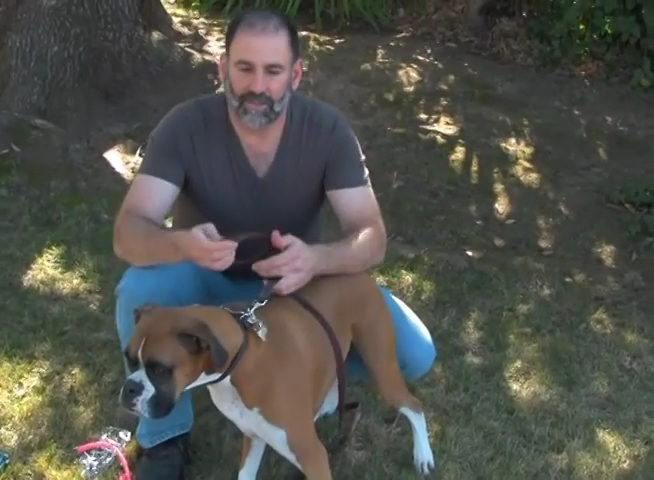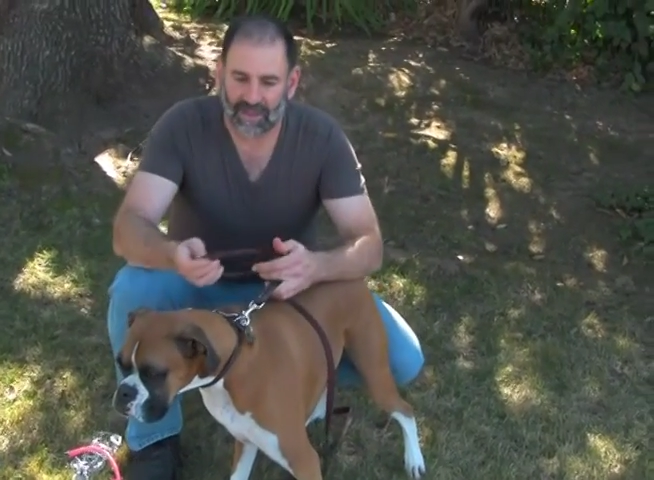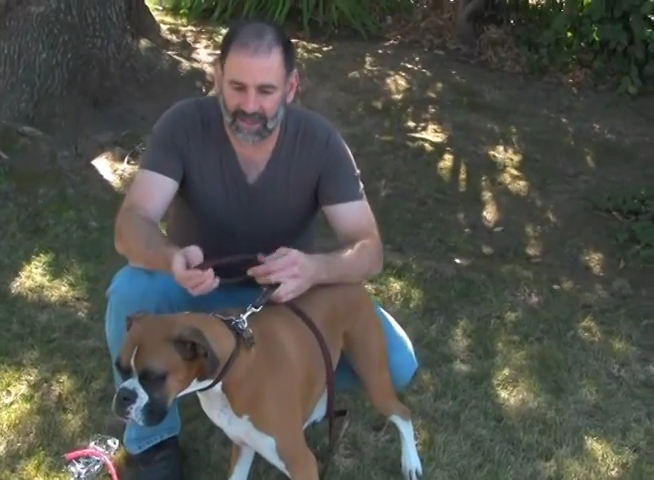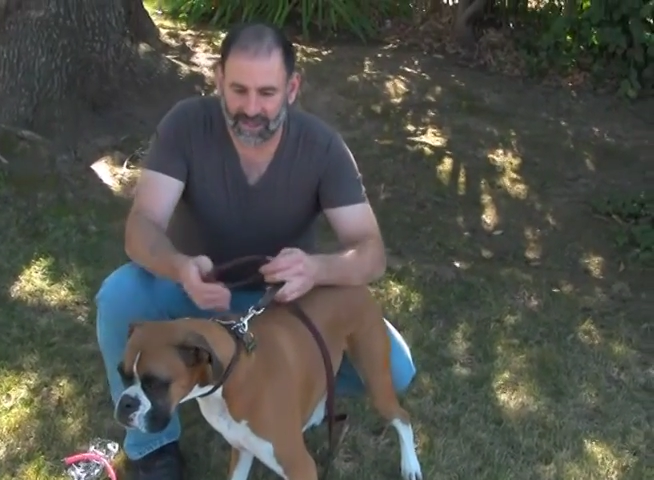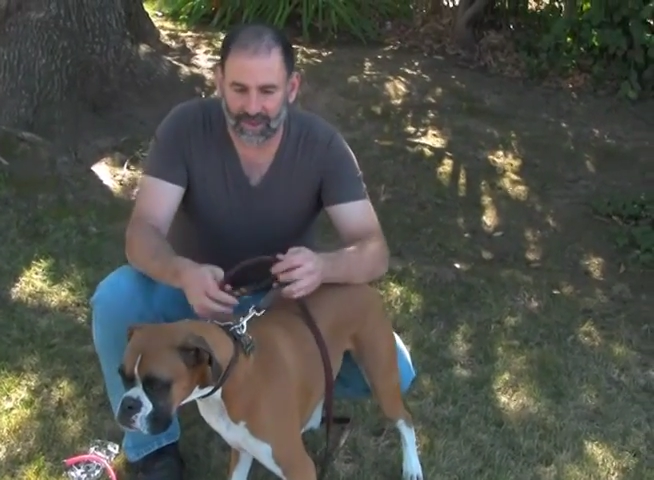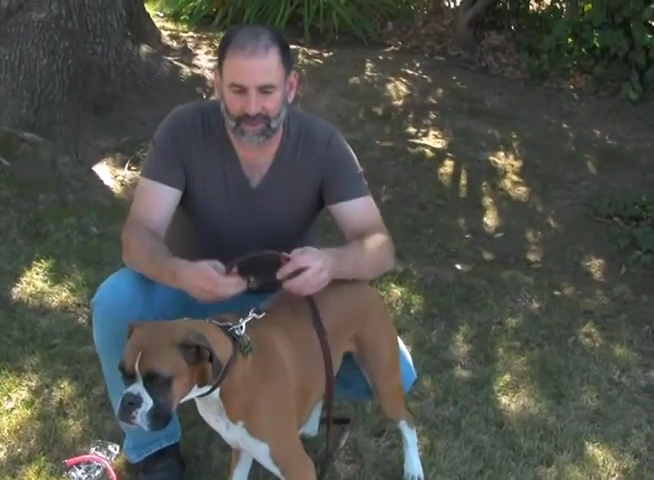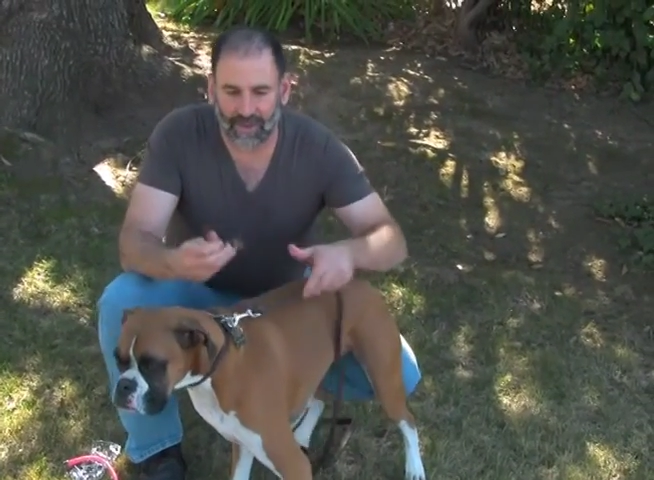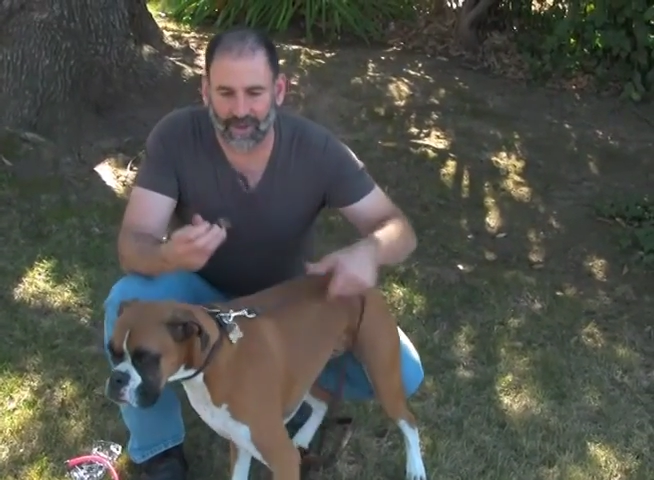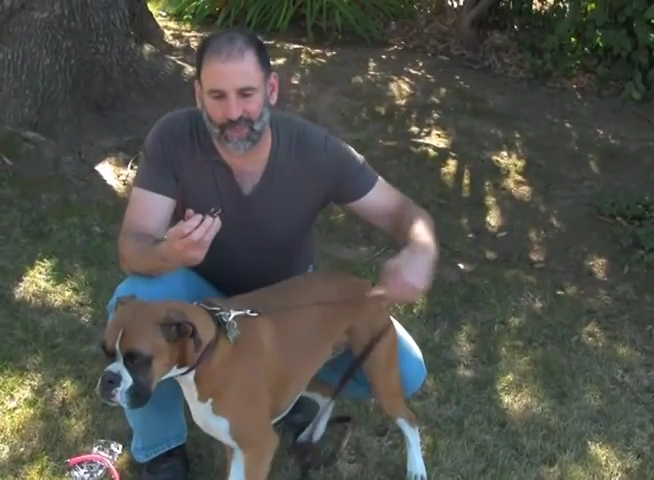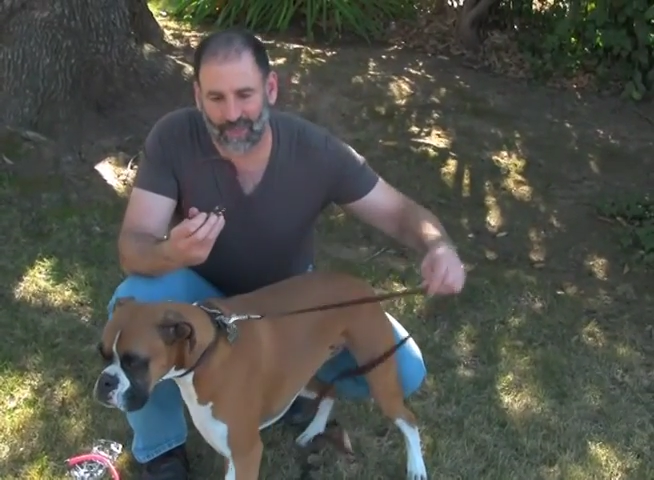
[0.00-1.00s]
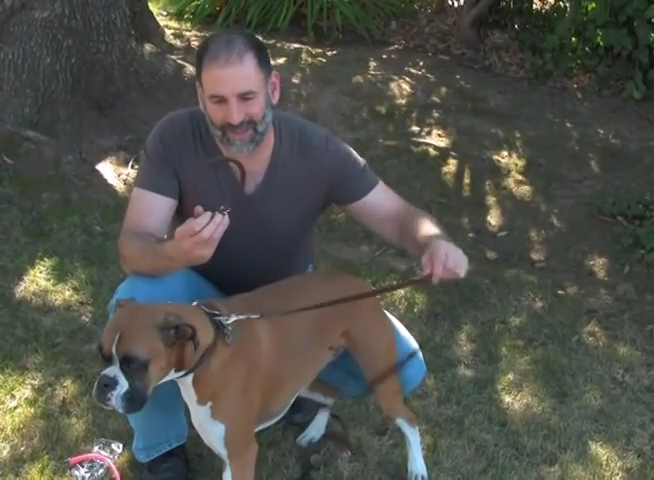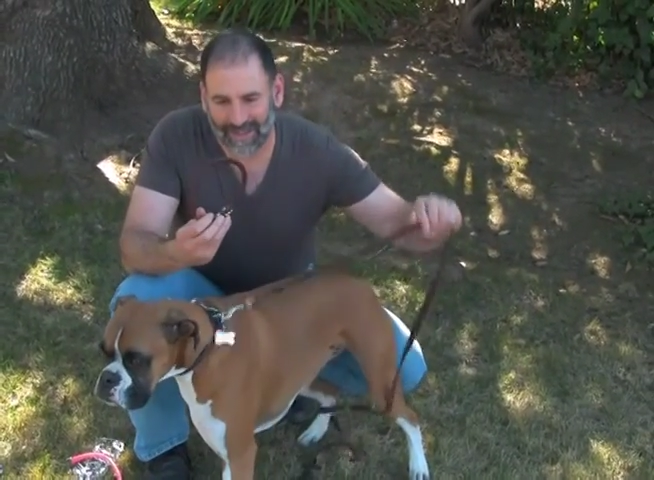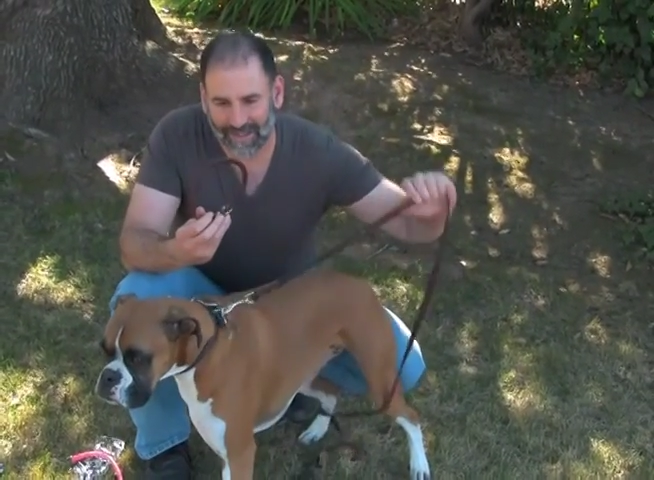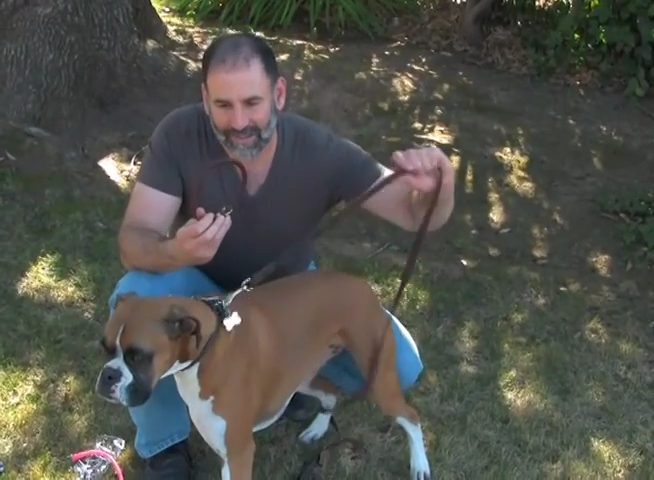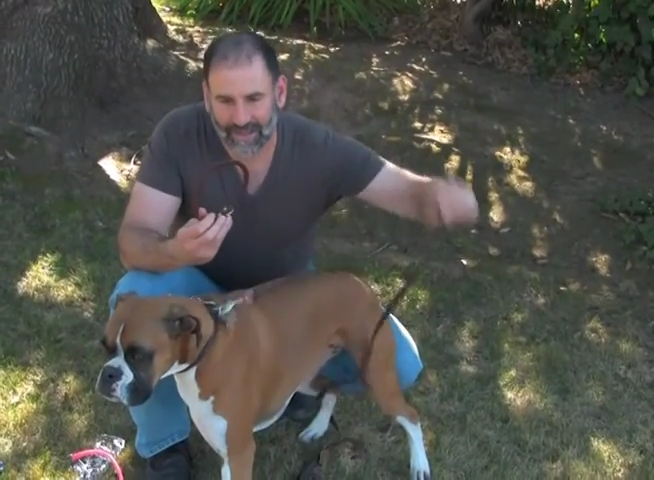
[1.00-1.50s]
because they're very
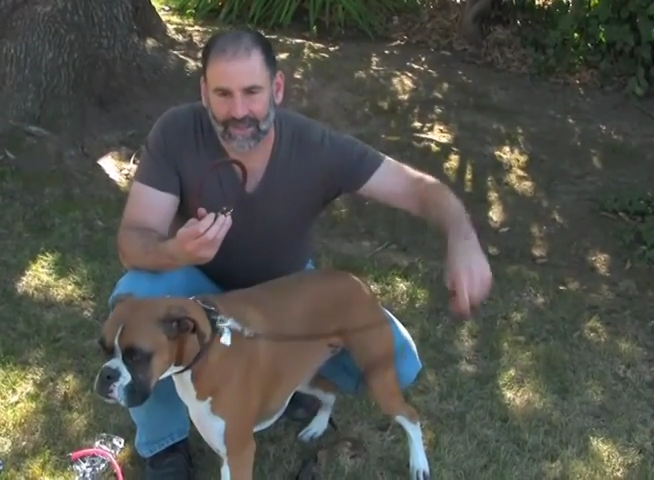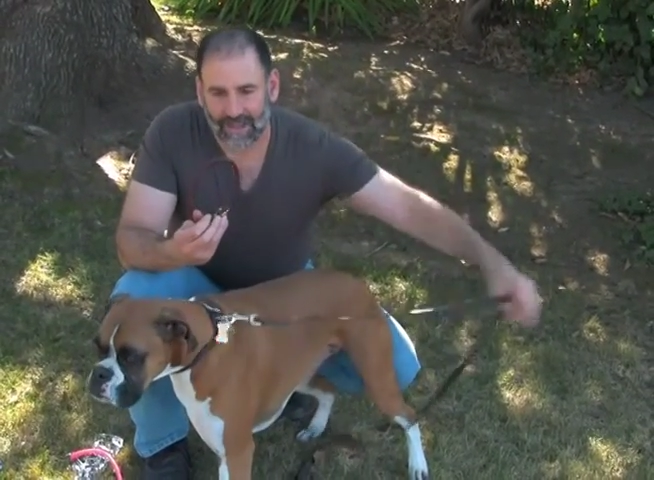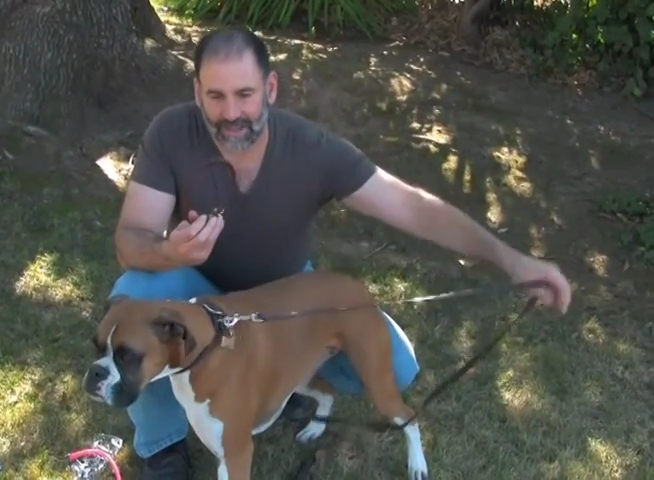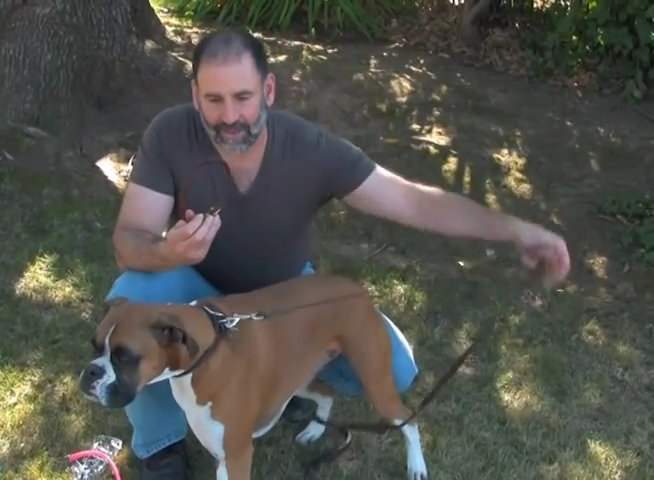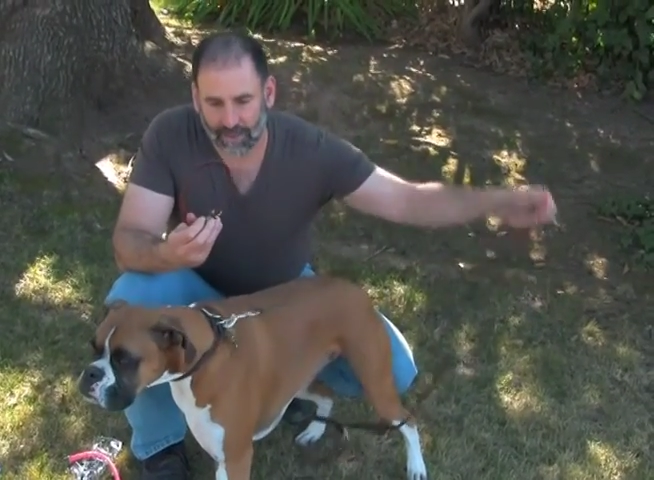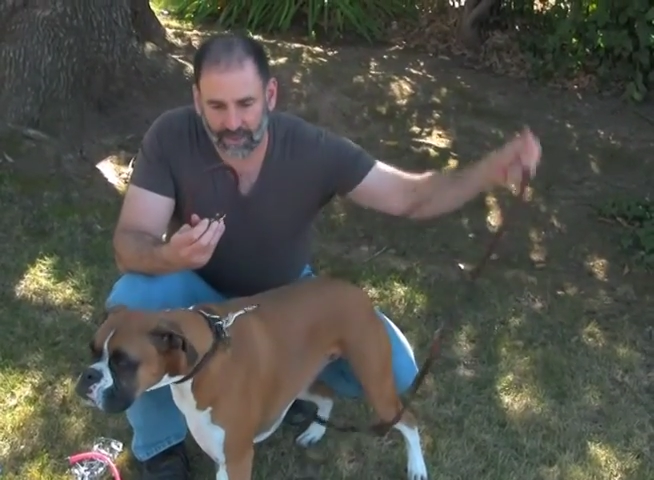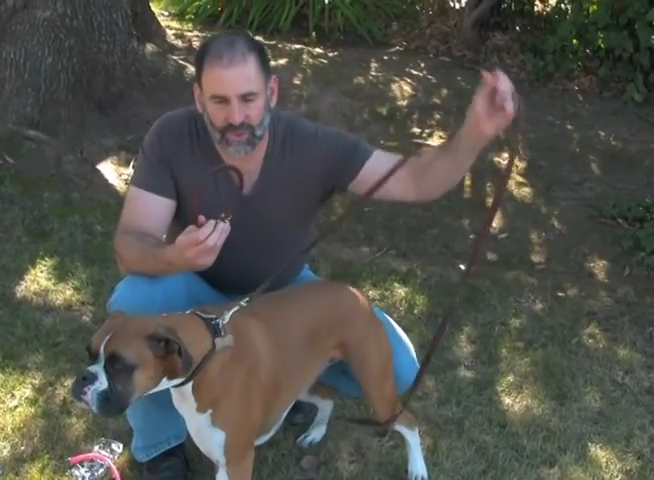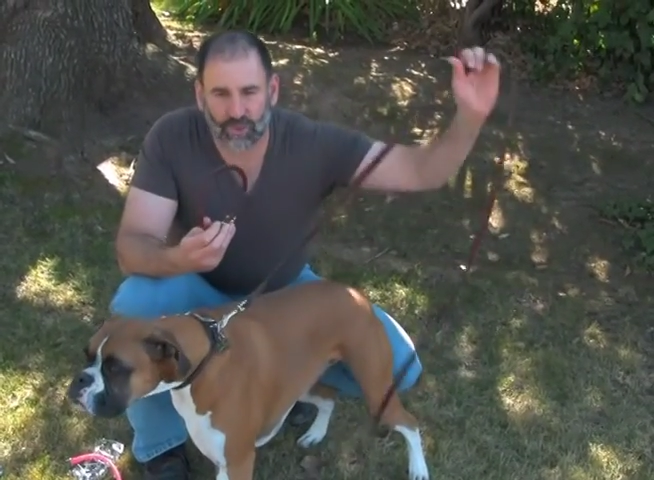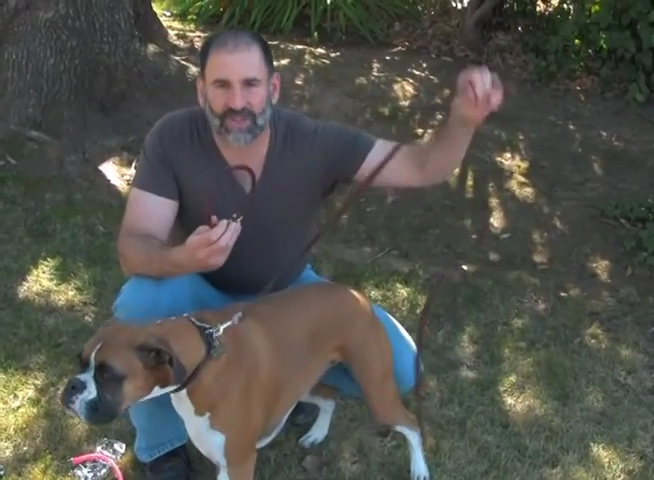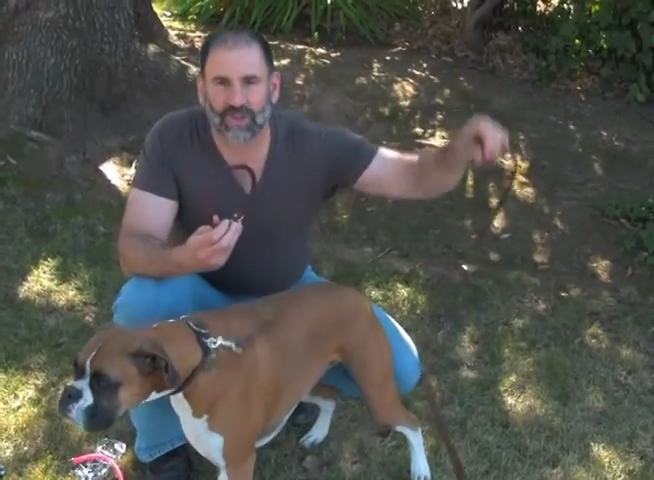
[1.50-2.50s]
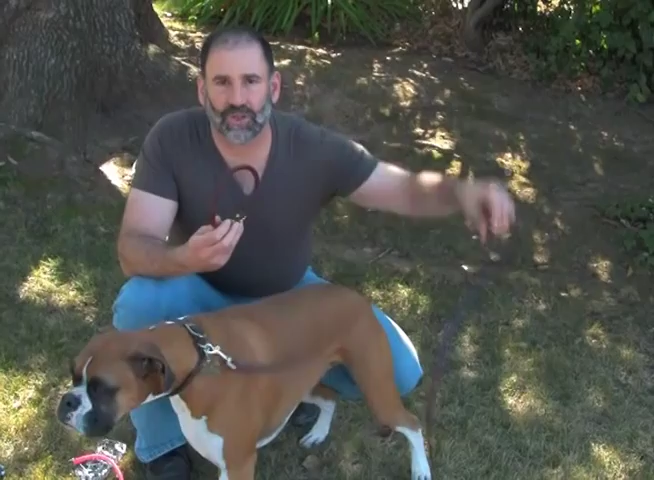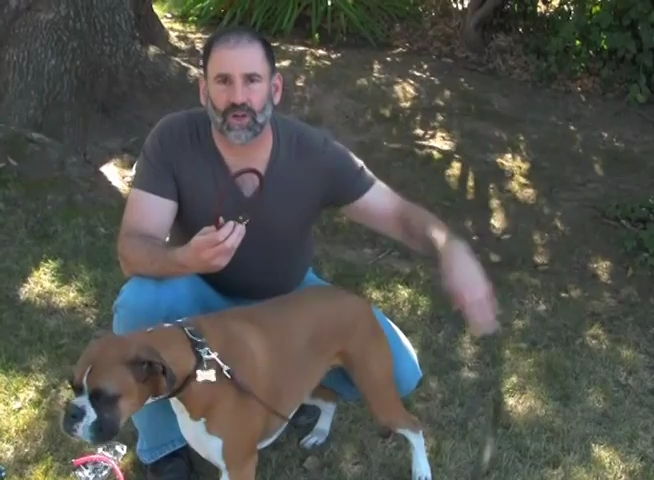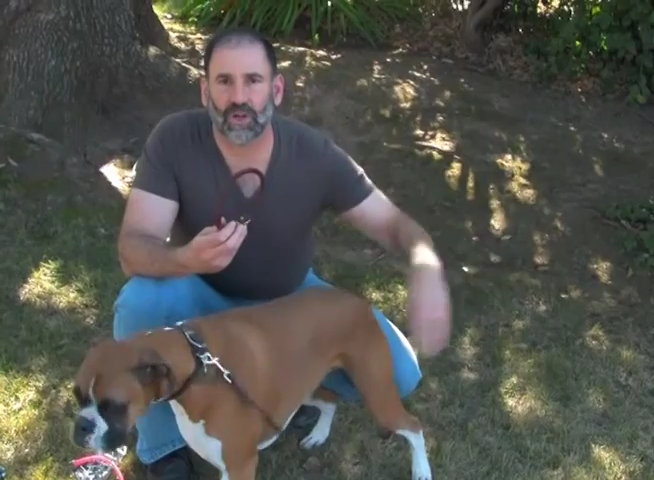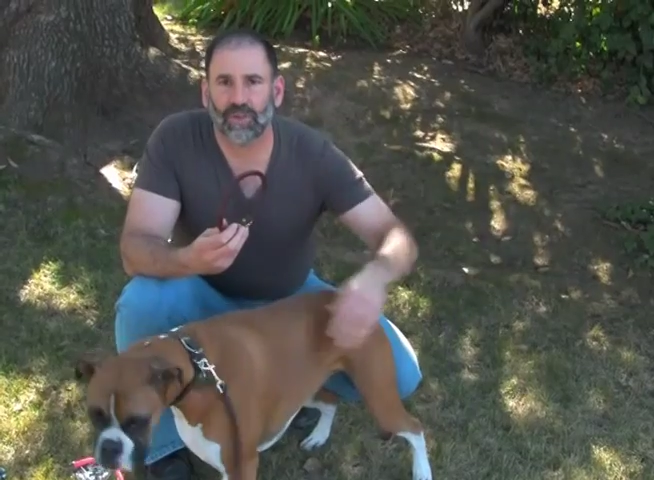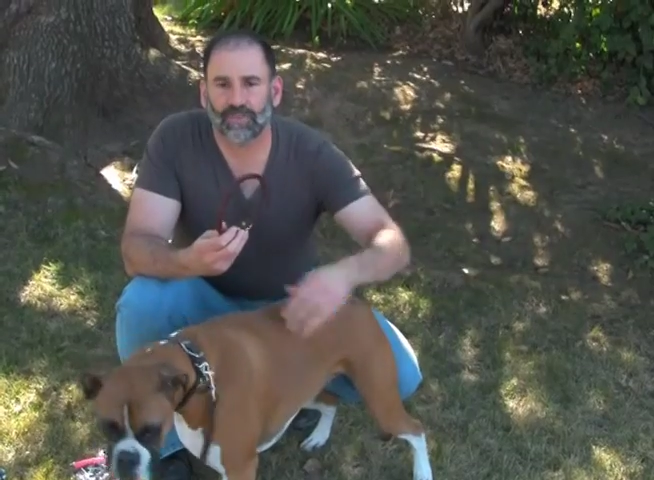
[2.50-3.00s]
thin and they don't stretch at
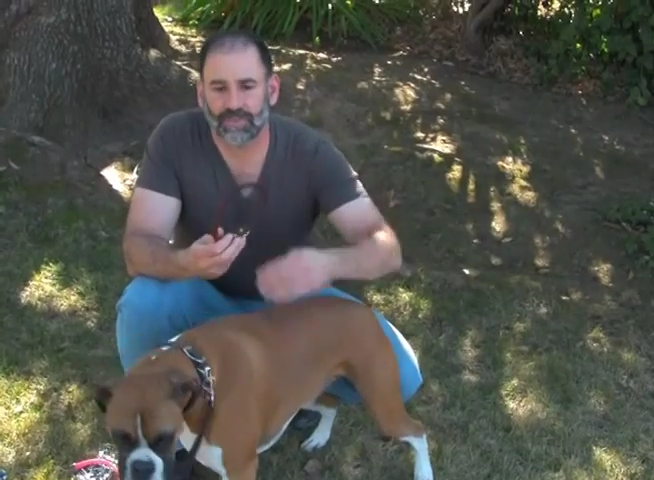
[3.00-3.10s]
all.